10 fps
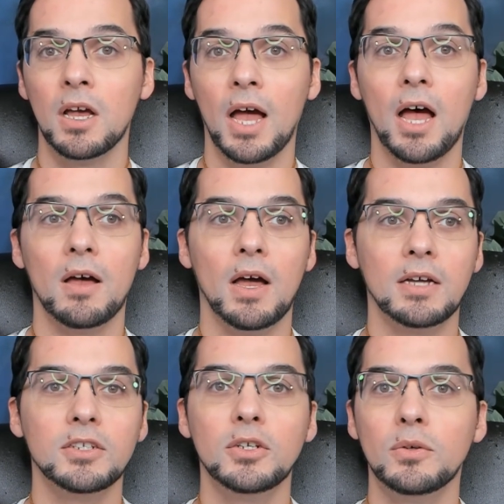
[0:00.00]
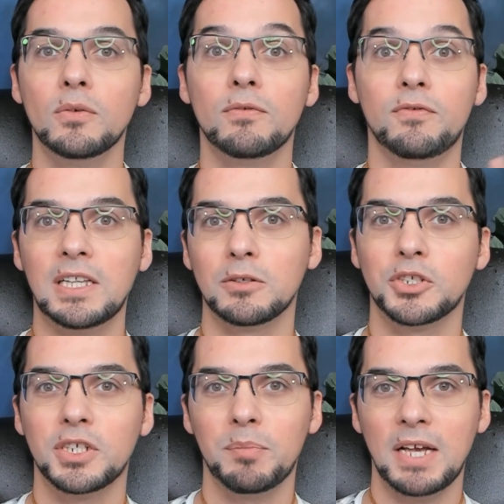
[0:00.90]
a new
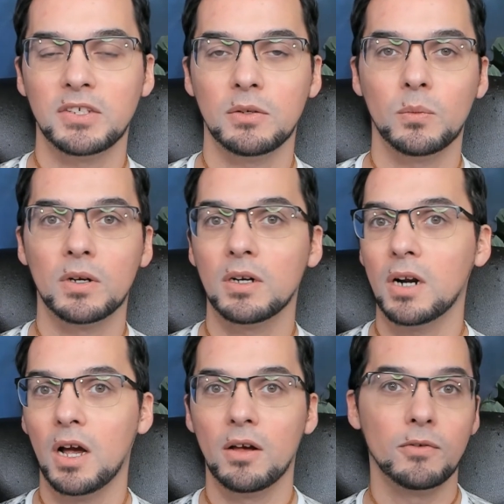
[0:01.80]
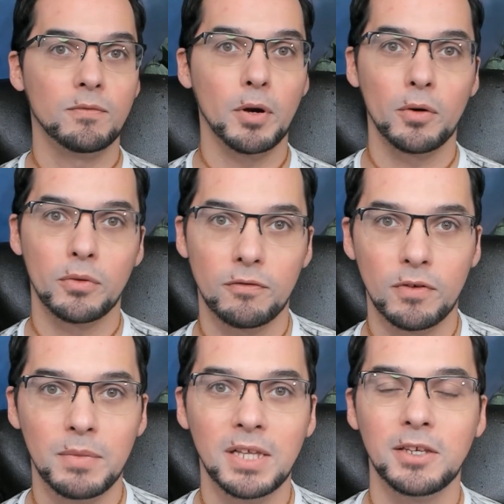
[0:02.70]
fellowship, as it were, of both
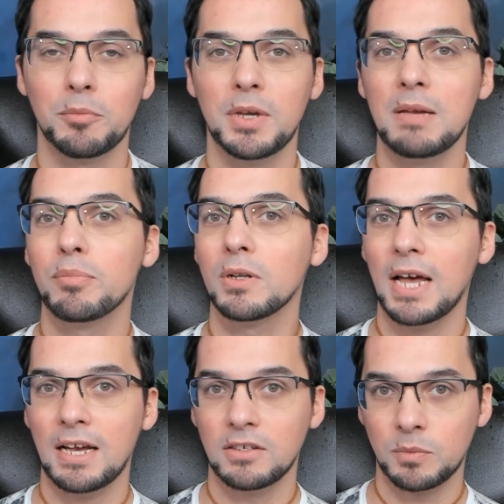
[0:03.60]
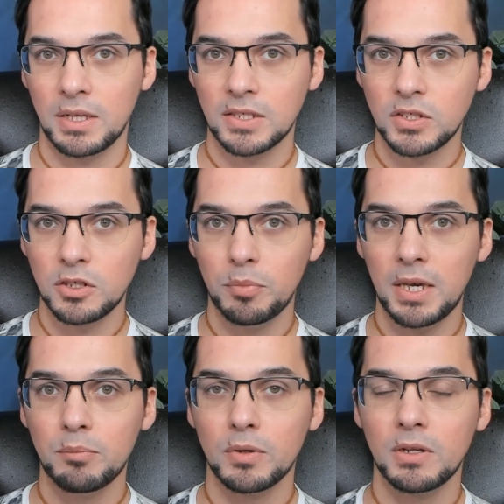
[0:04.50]
familiar people as well as new
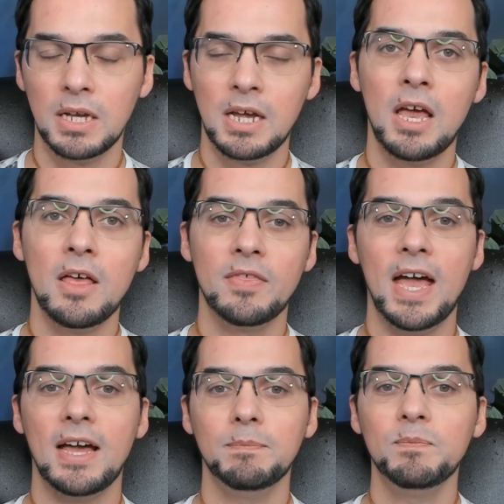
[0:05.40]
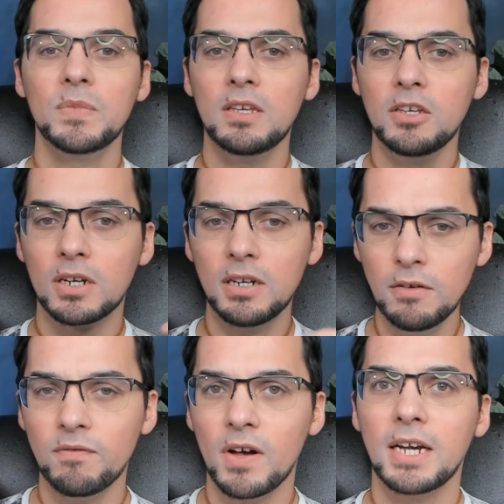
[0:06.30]
people, that you're going to
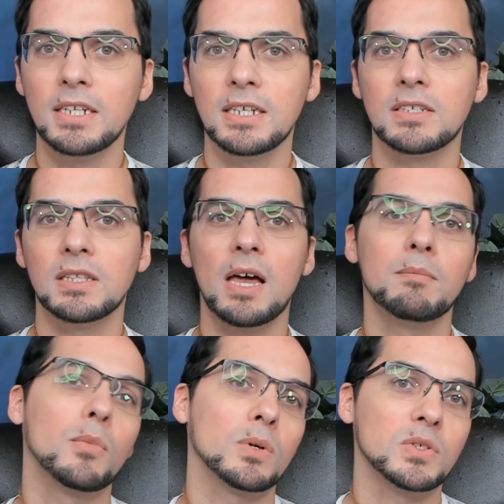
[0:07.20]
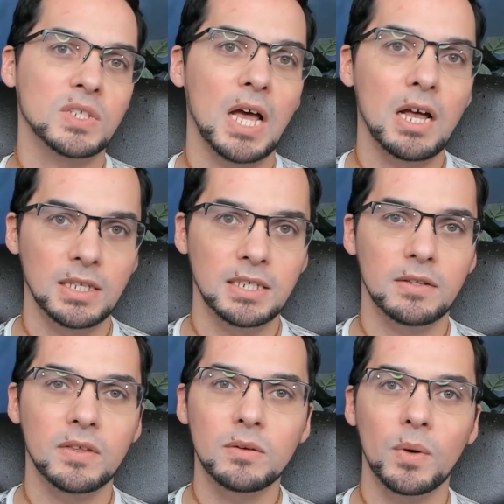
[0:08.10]
find is a lot more solid
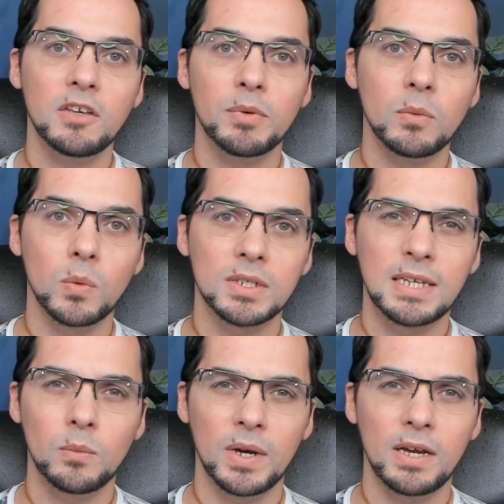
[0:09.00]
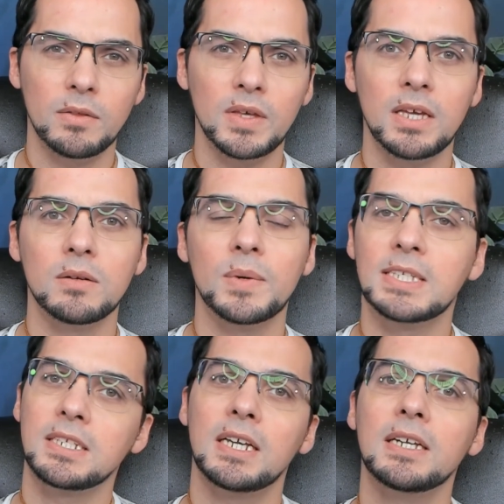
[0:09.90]
than what you've been working with in
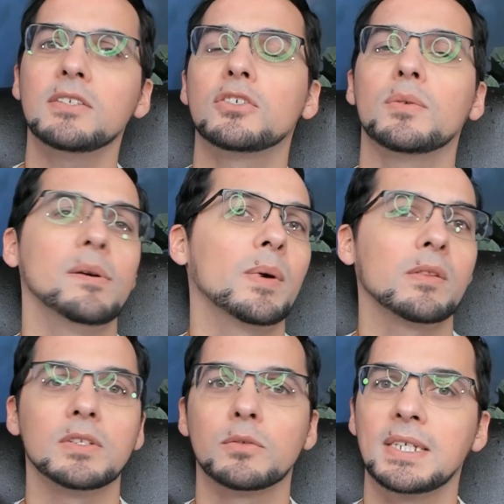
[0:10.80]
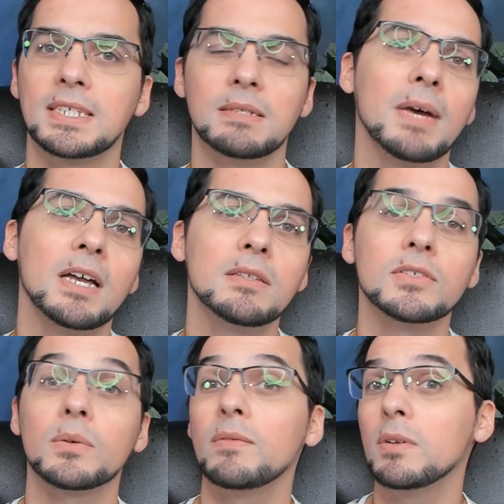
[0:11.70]
recent history, whether it's recent months
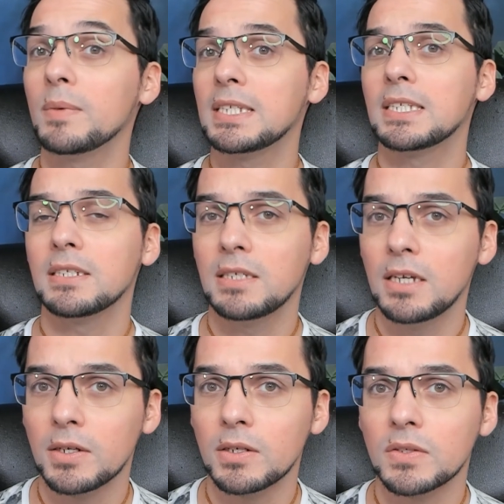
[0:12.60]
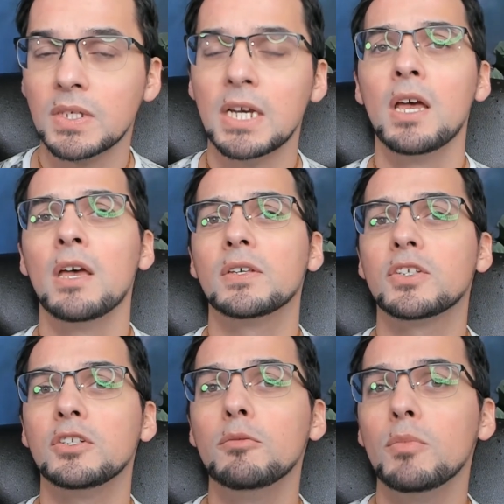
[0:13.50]
or even recent years.
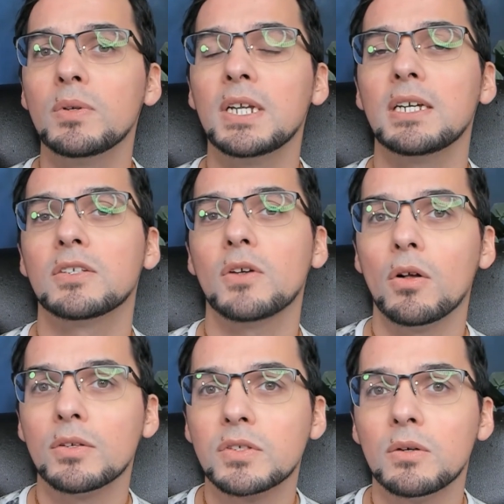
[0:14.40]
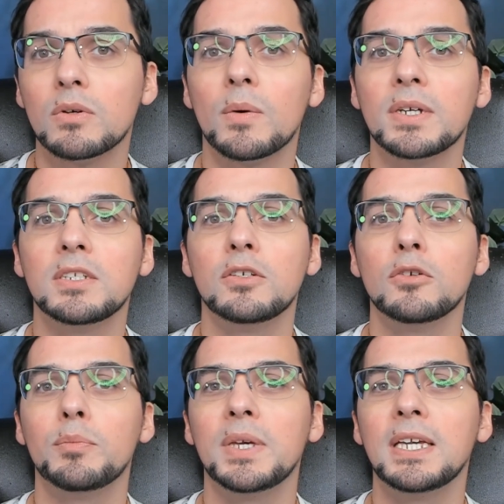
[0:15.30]
This new moon is also going
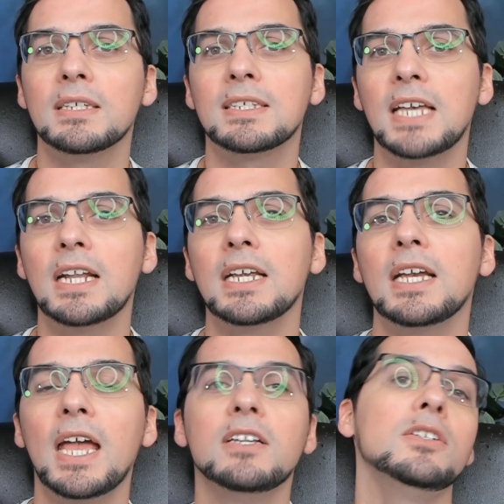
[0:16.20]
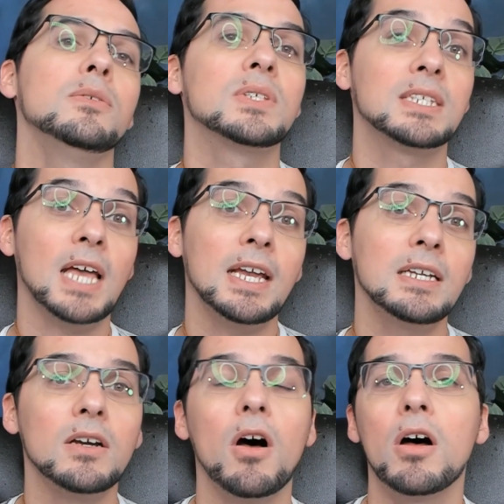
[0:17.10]
to be setting a new
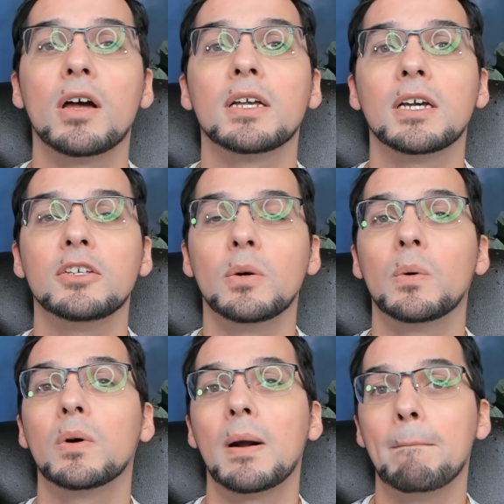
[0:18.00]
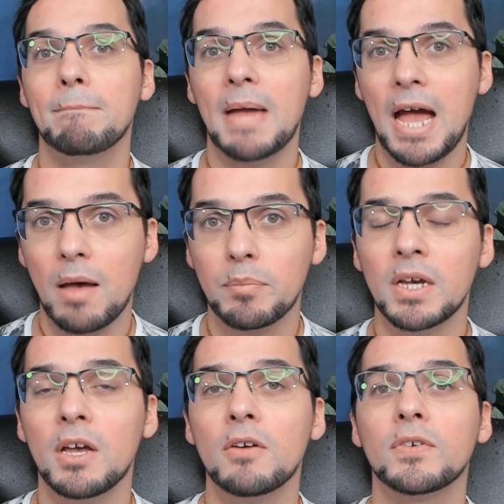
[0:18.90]
site on your map
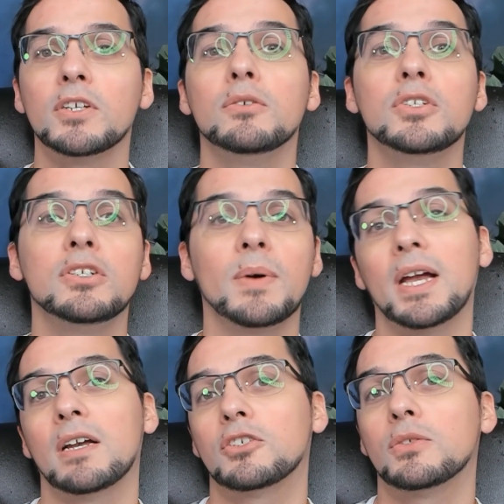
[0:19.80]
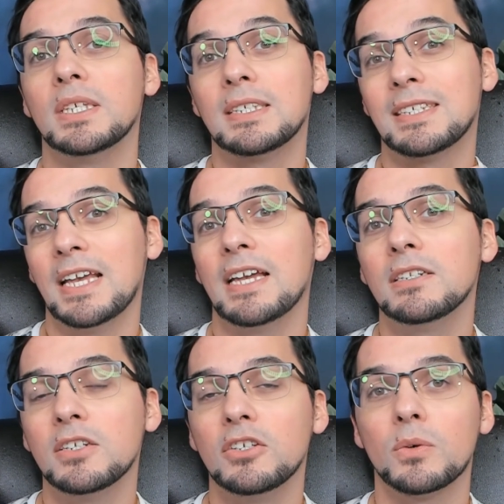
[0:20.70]
for you to actually
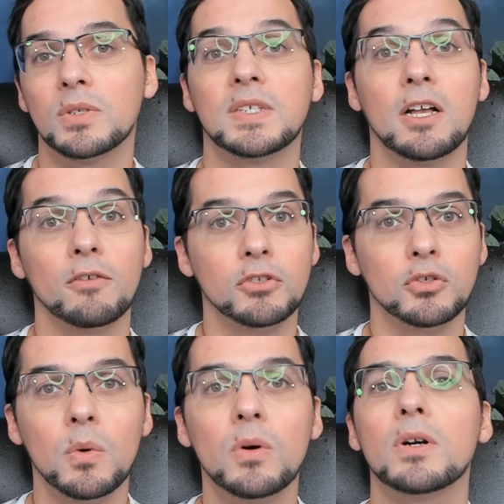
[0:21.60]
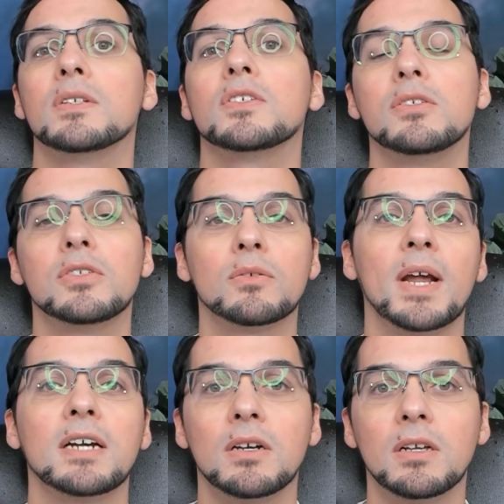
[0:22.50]
send yourself towards, to direct a